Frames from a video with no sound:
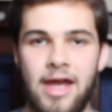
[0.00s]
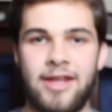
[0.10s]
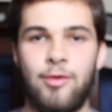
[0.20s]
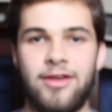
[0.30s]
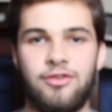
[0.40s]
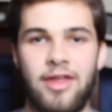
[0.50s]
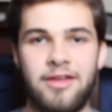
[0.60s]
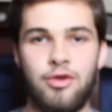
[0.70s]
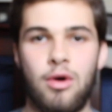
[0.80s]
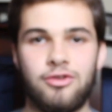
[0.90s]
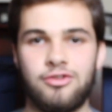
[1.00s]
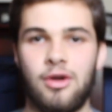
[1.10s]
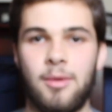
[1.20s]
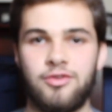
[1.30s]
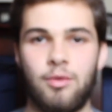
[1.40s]
Anyways, thank you all
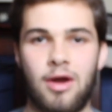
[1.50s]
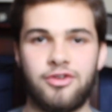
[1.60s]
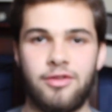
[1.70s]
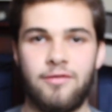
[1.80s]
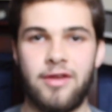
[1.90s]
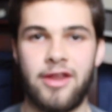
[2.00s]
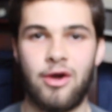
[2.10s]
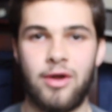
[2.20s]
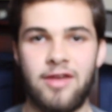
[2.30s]
so much for watching the video.